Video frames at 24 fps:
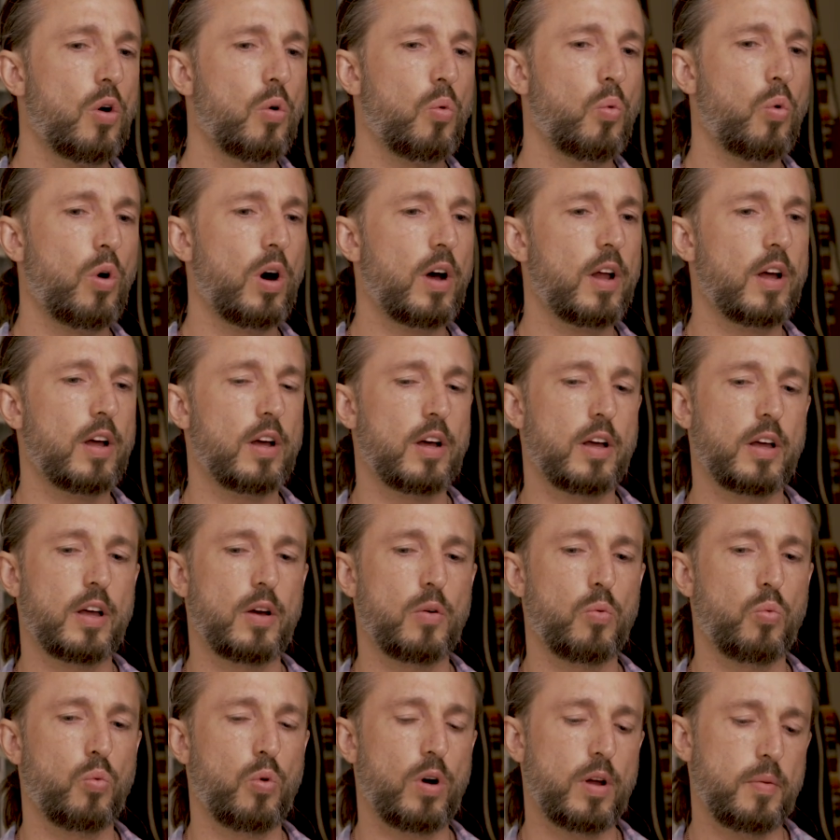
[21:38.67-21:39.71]
what,
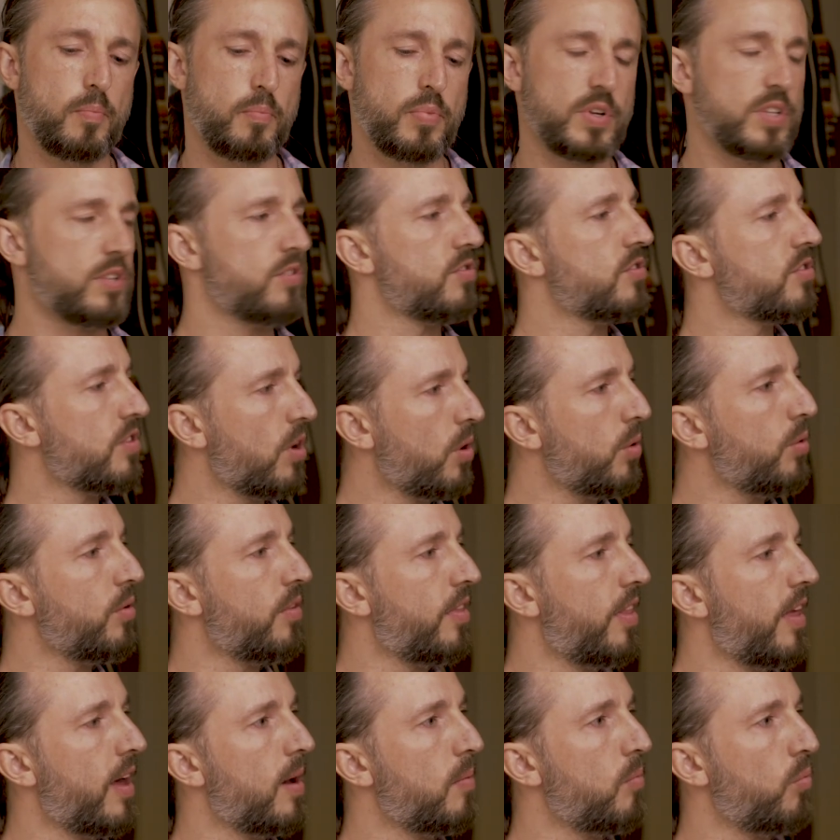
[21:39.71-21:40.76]
what bestowed
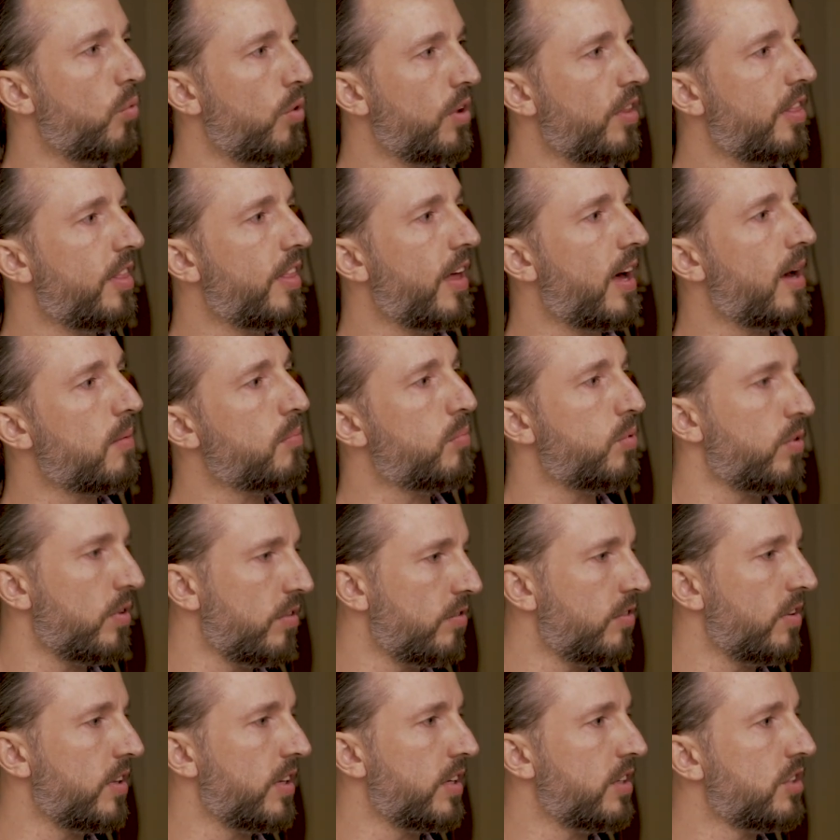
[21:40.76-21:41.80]
them with that
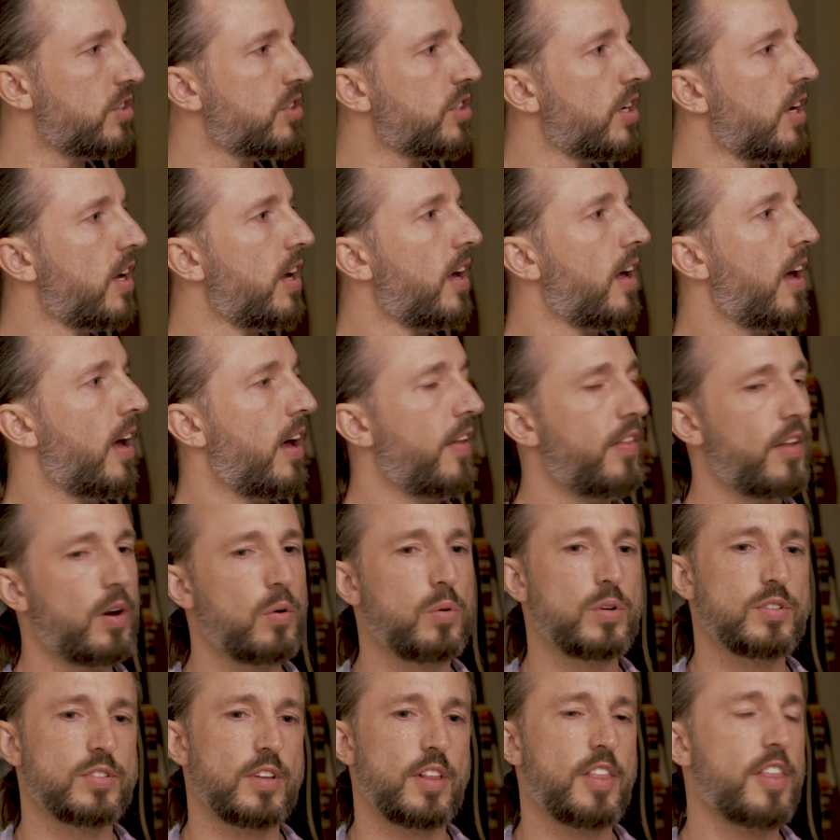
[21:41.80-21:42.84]
privilege? And there
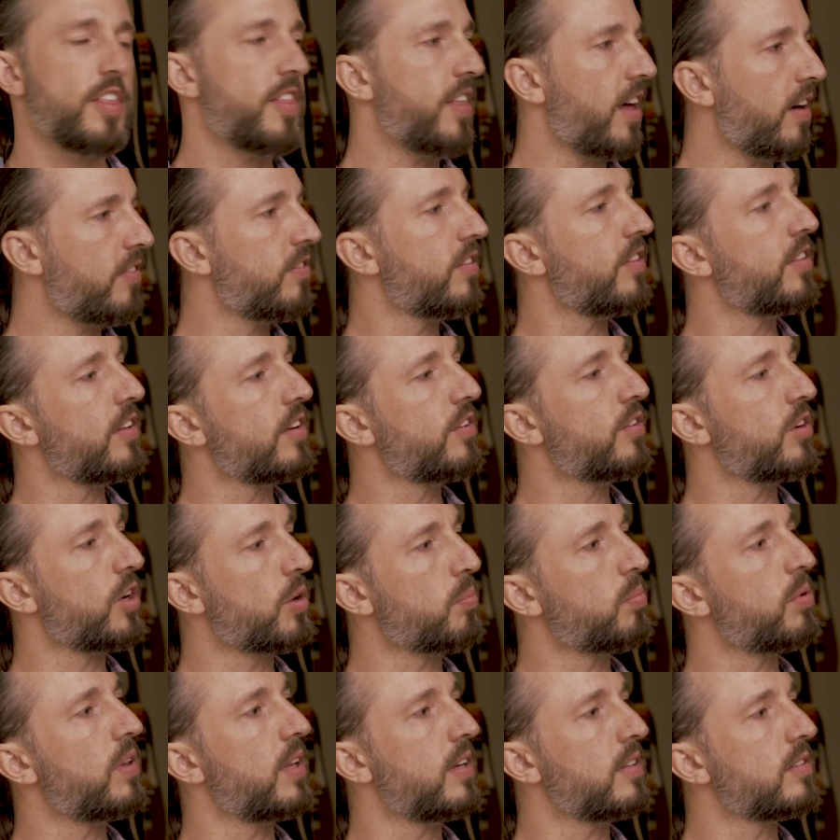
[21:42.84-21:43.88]
was a theft that
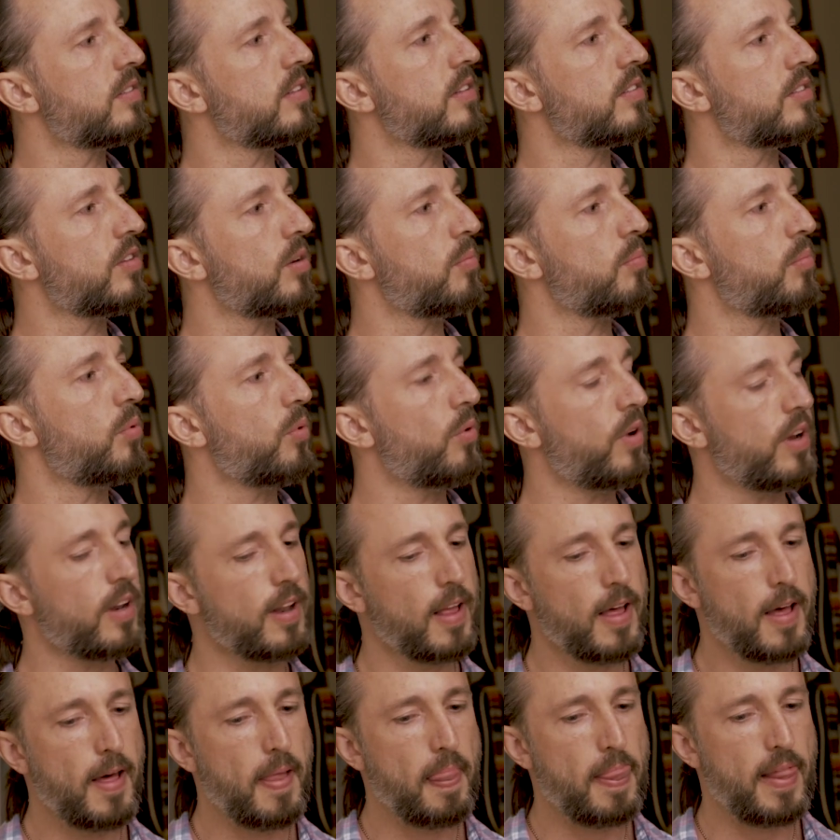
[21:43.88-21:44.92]
took place at some point.
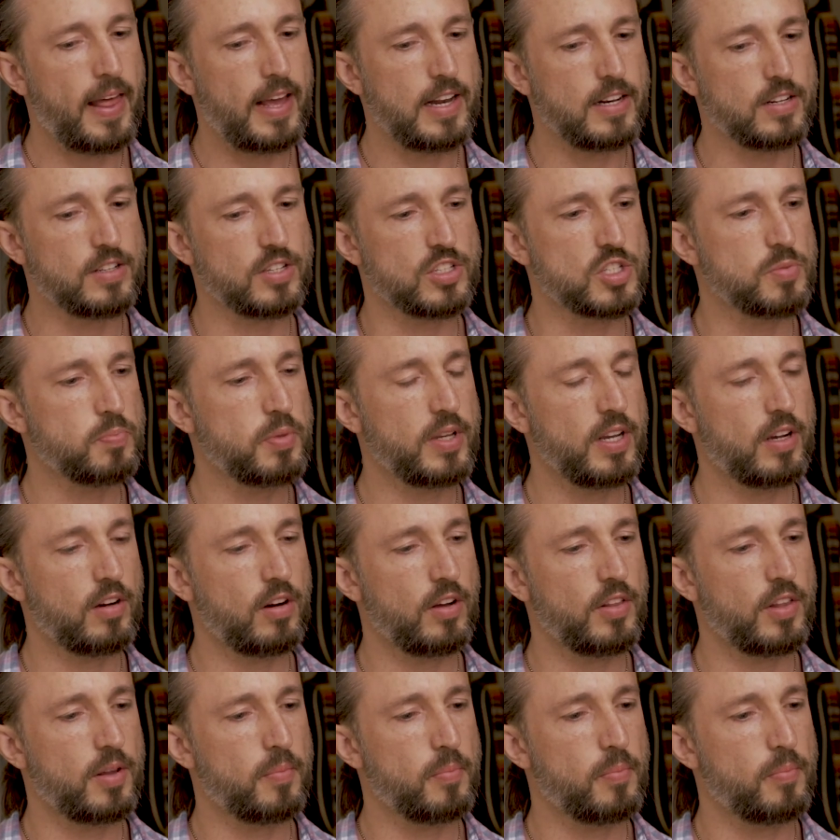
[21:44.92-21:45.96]
And to speak
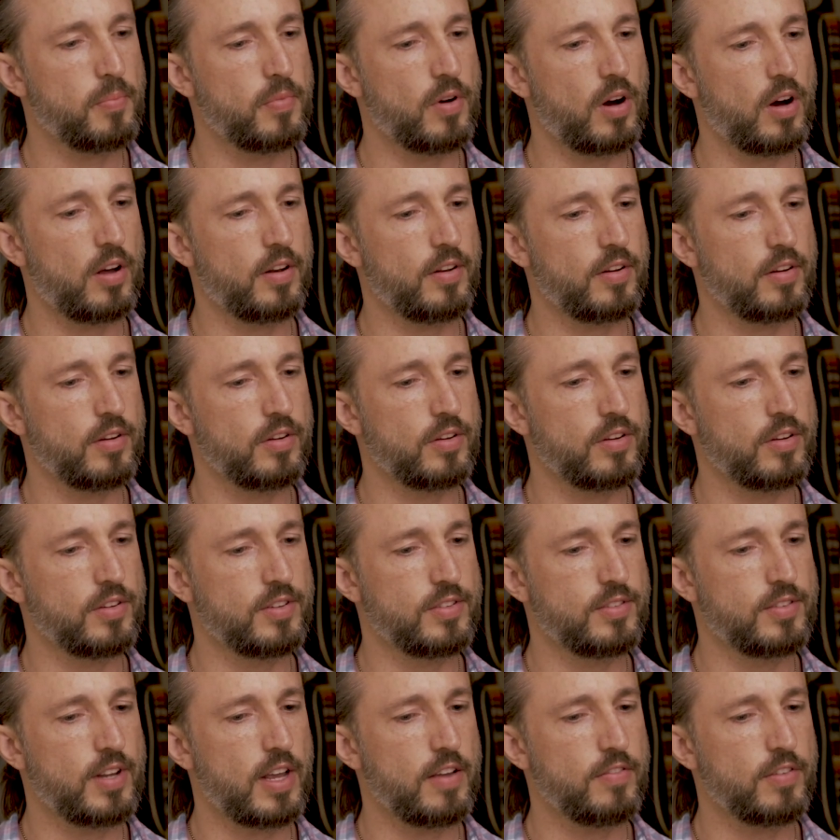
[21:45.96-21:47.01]
on the, on
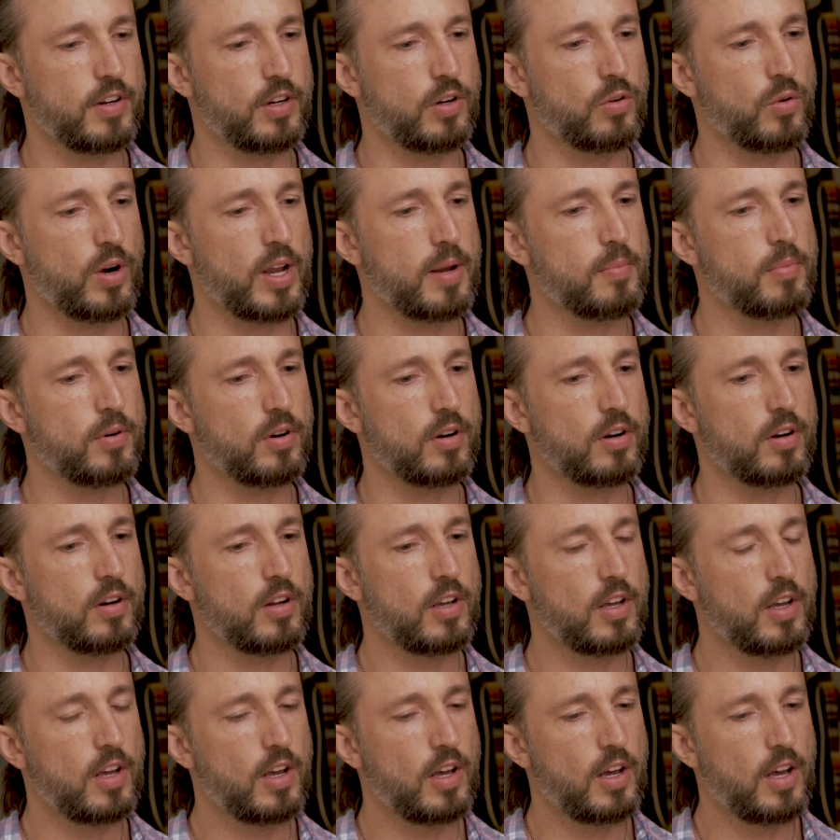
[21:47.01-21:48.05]
David Graeber
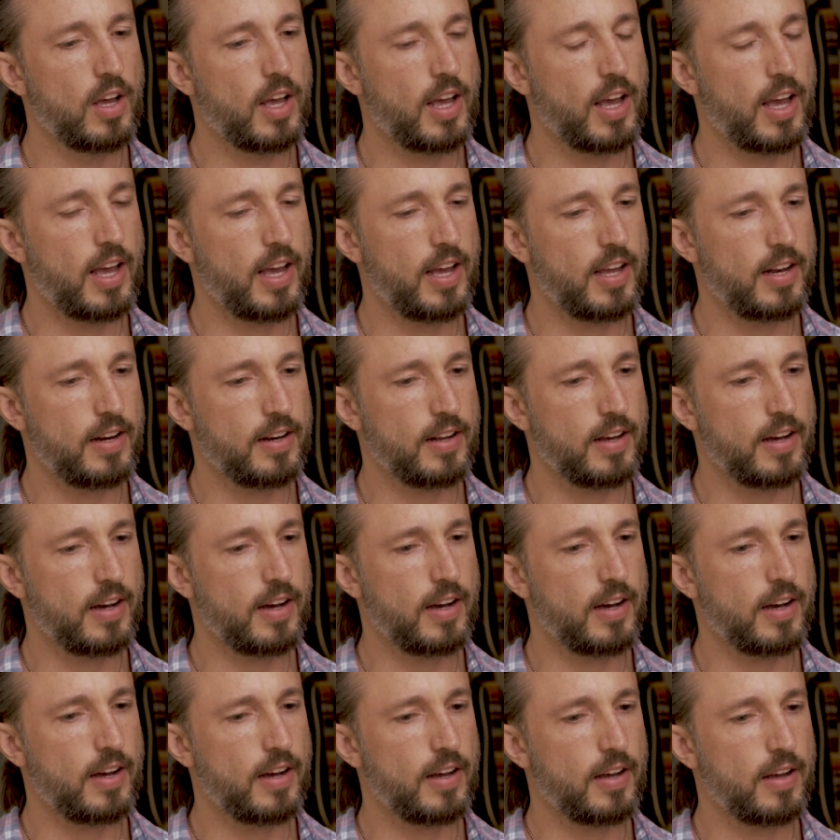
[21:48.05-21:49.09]
and
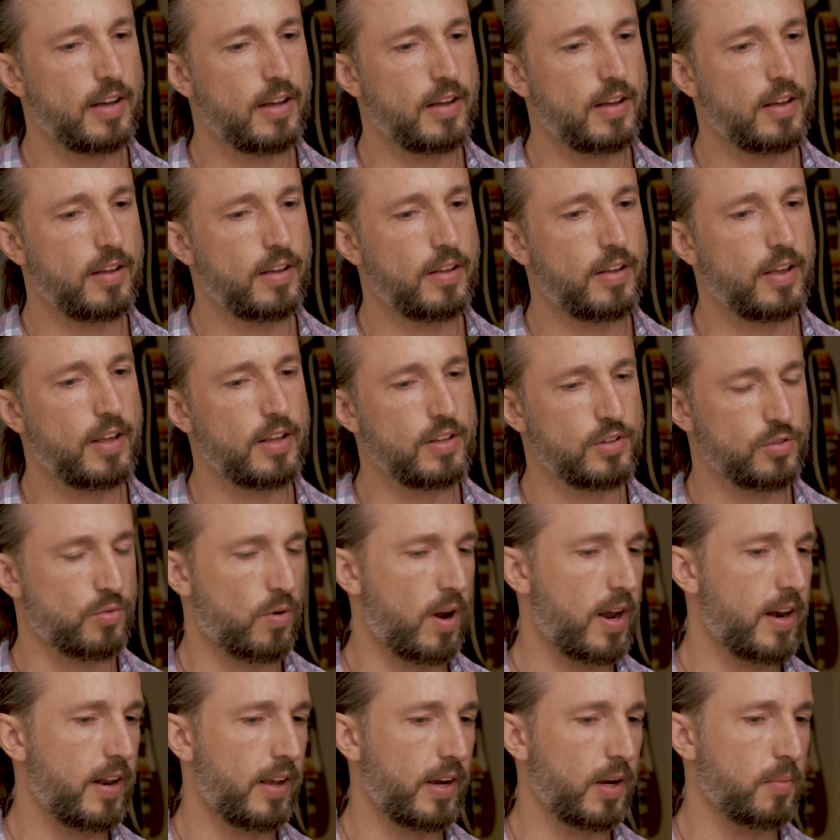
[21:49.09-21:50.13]
uh, his
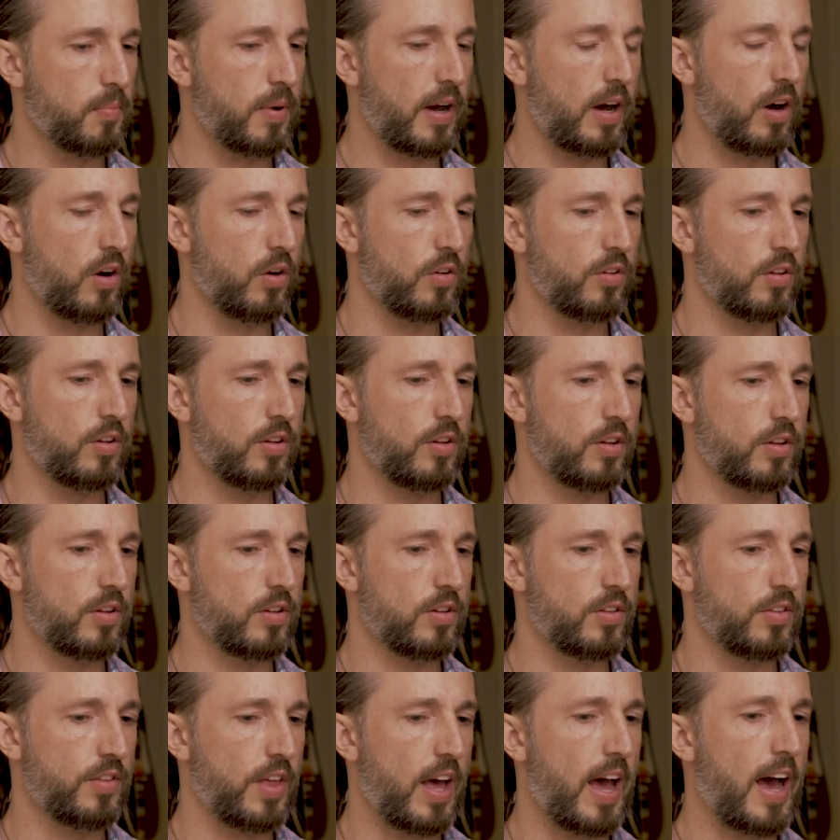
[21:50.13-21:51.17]
writing about
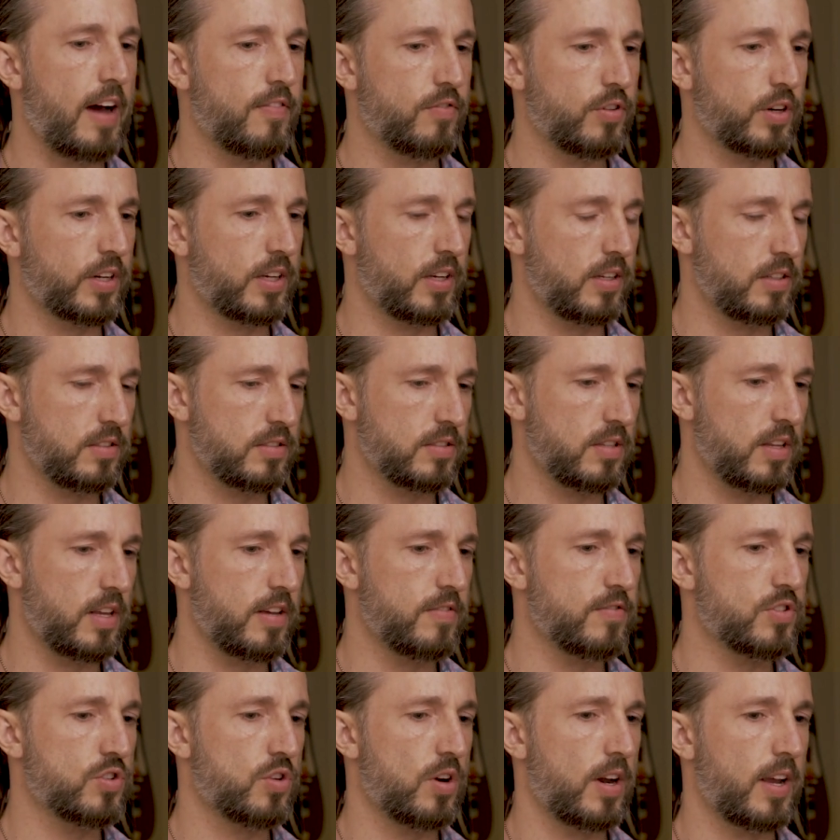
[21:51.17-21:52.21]
the African
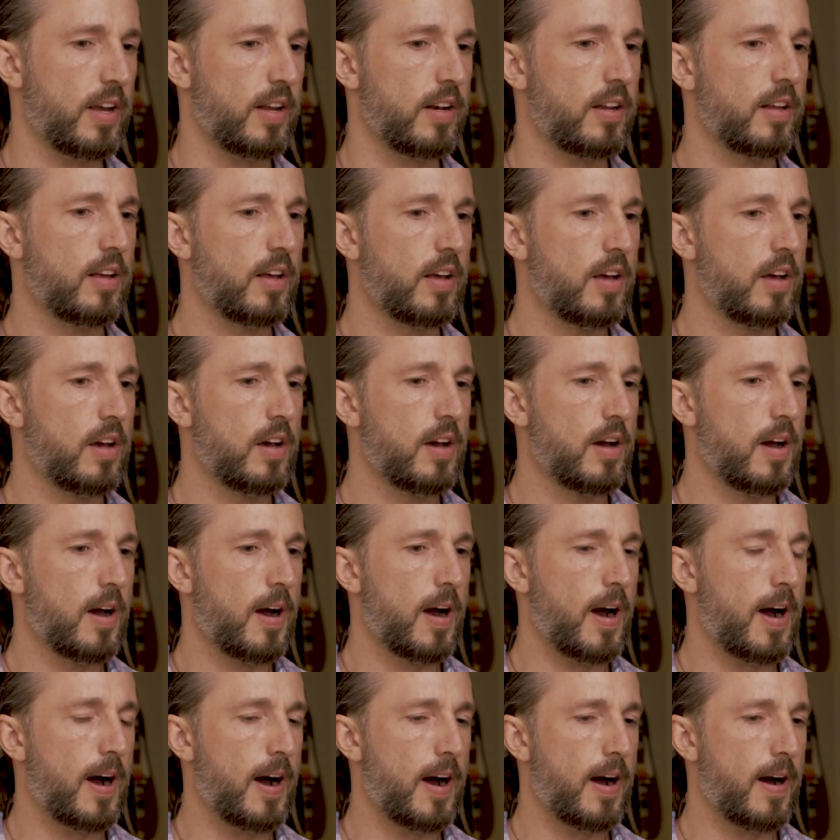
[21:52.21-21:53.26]
slave trade,
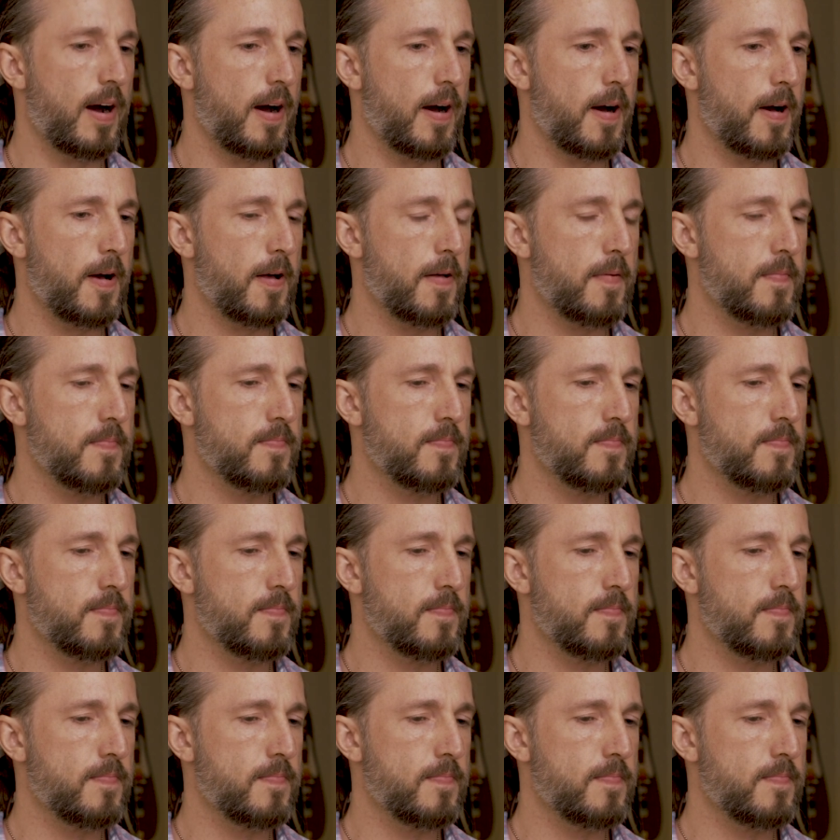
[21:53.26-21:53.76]
uh,